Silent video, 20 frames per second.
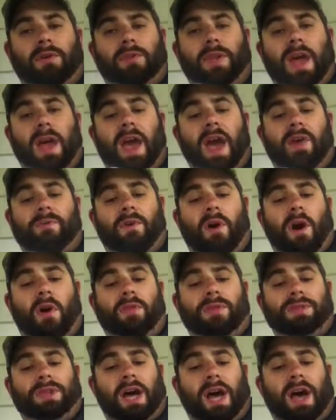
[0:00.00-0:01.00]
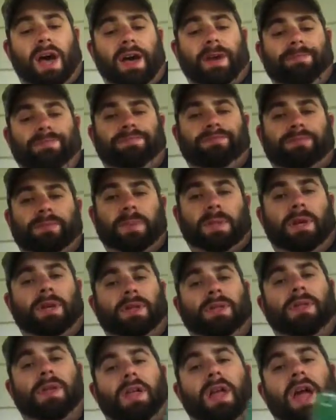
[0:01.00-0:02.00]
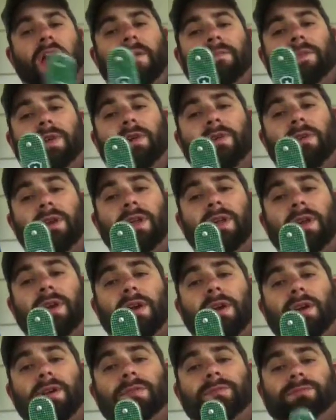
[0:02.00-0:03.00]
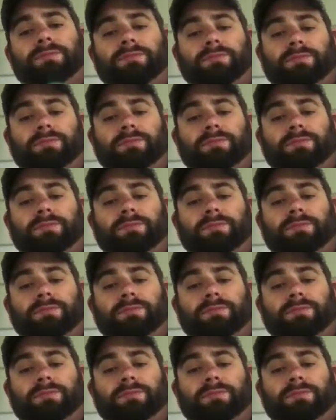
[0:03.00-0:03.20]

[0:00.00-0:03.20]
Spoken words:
they have all the time, and then I have the green here.